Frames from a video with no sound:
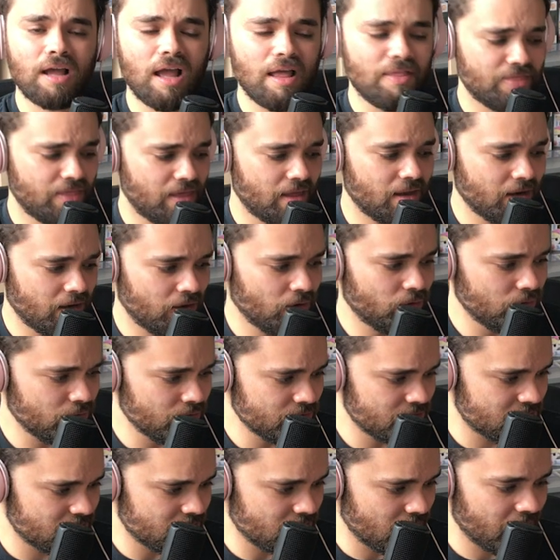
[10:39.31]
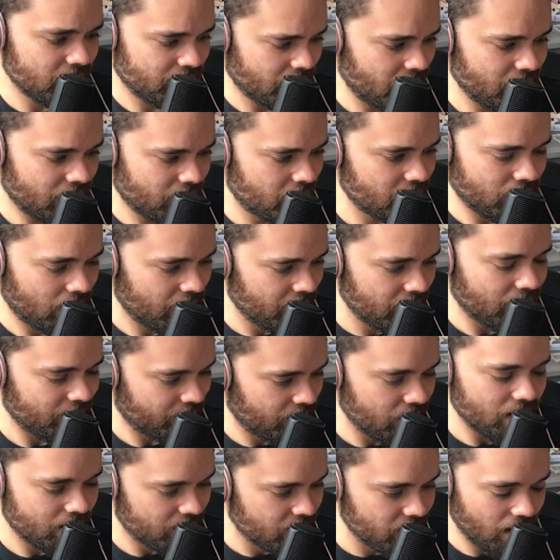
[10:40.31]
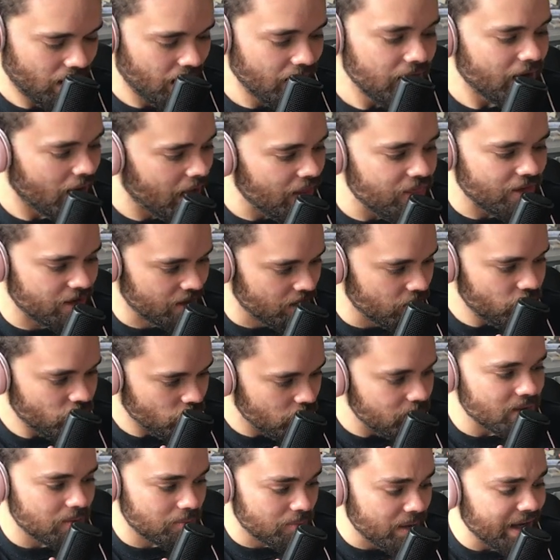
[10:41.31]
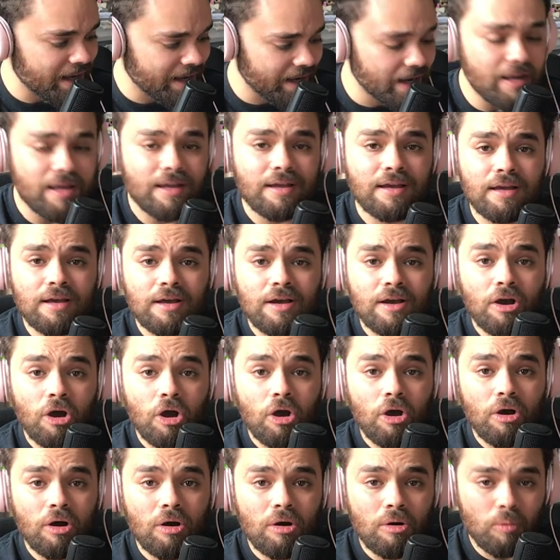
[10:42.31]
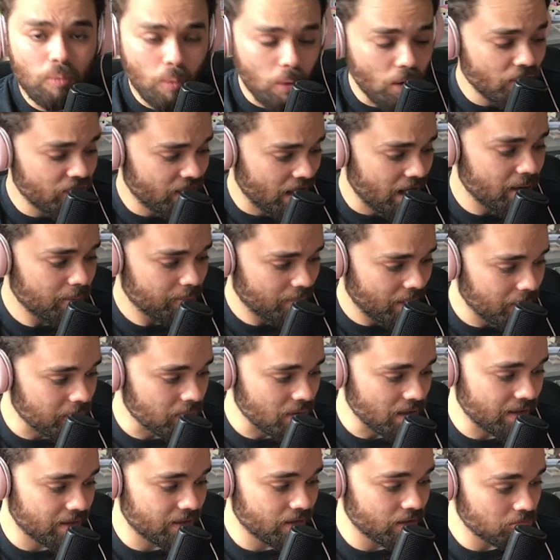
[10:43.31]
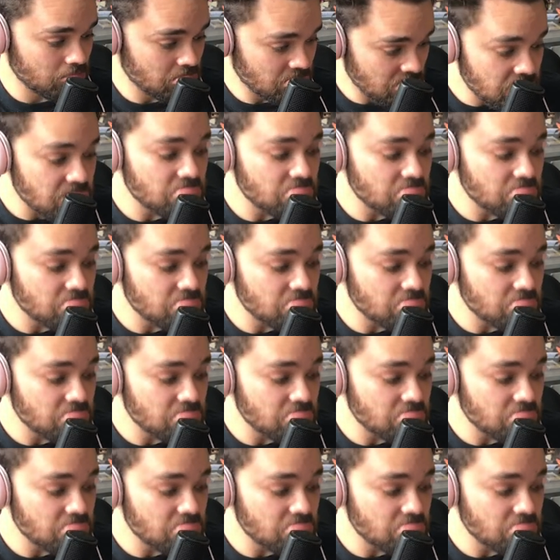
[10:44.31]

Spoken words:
And then another human being wore that in public.